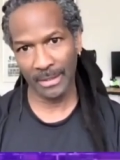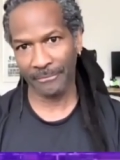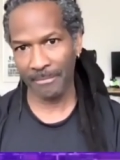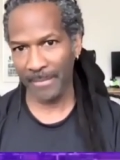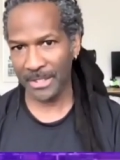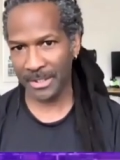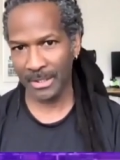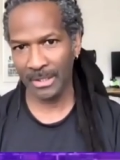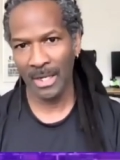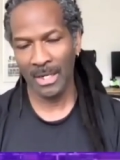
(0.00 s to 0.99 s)

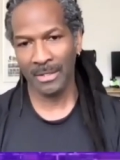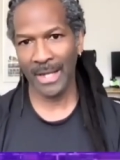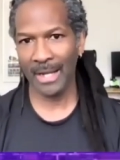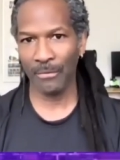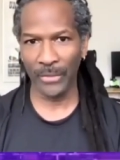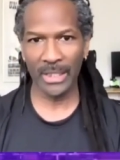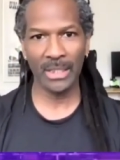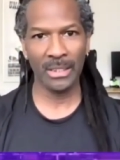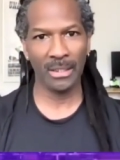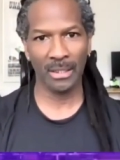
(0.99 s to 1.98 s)
information that
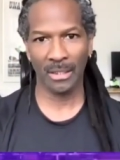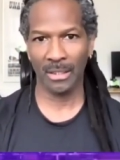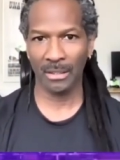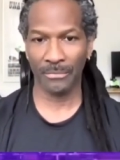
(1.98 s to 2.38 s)
we uh,